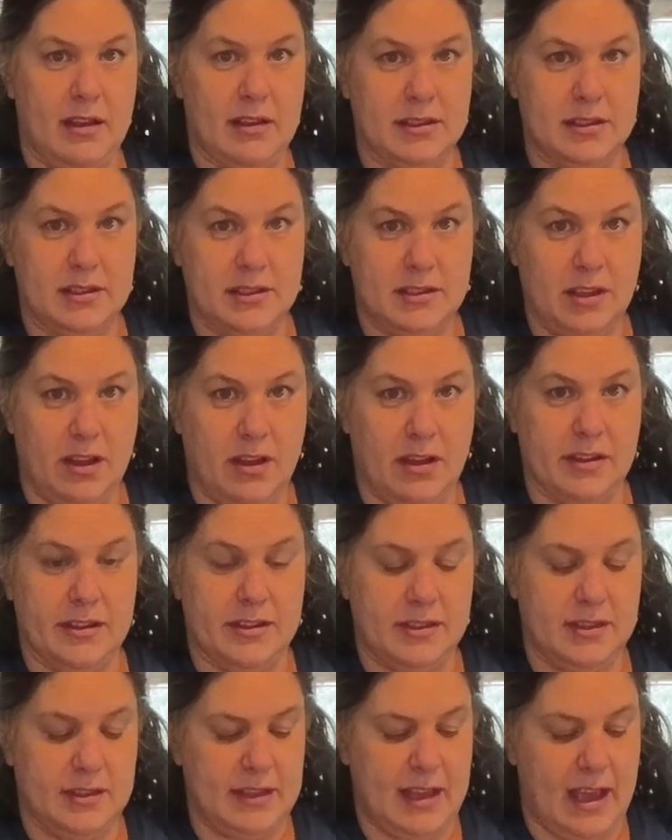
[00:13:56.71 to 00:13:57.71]

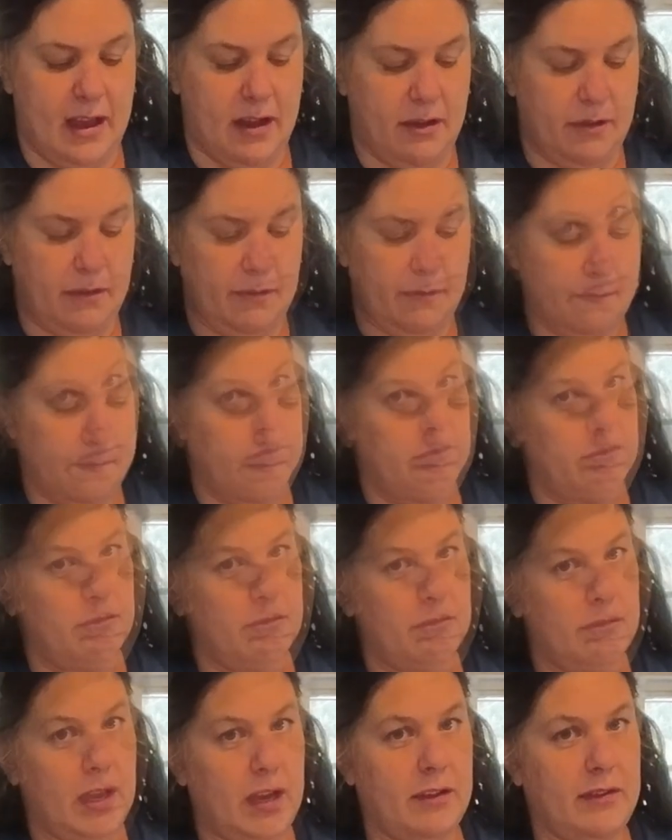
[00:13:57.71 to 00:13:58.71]
salt. Now,
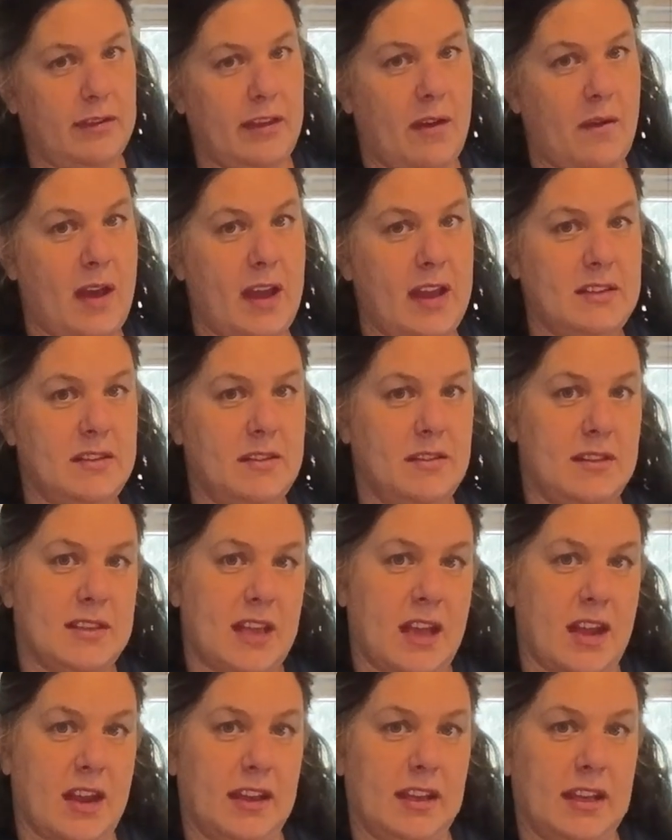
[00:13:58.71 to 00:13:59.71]
here's how I do this
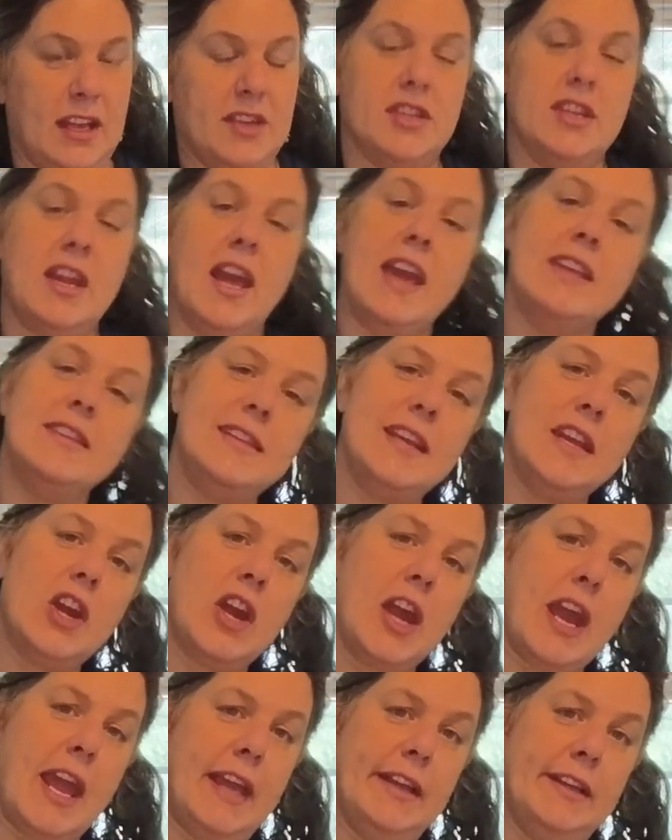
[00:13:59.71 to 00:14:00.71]
calculation. Hey
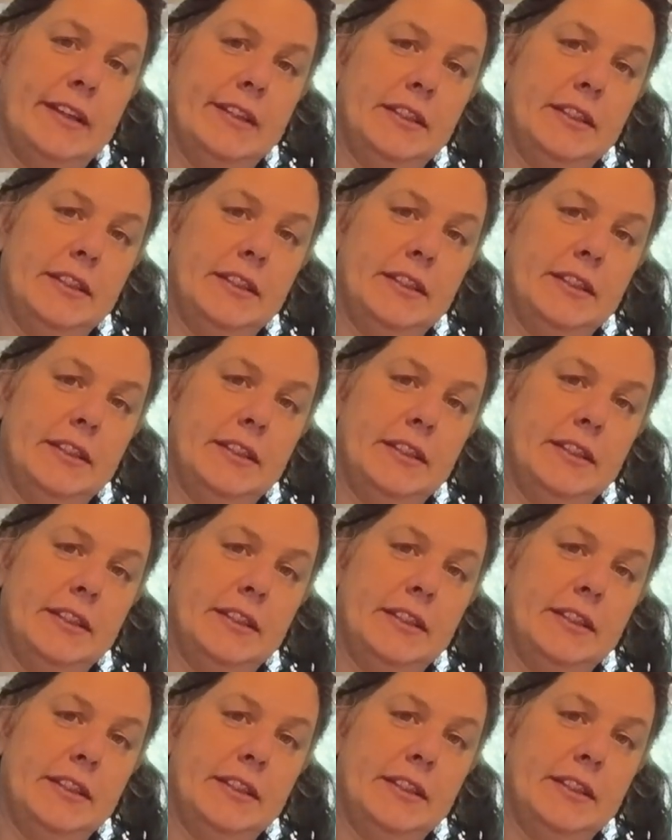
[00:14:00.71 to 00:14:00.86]
Siri,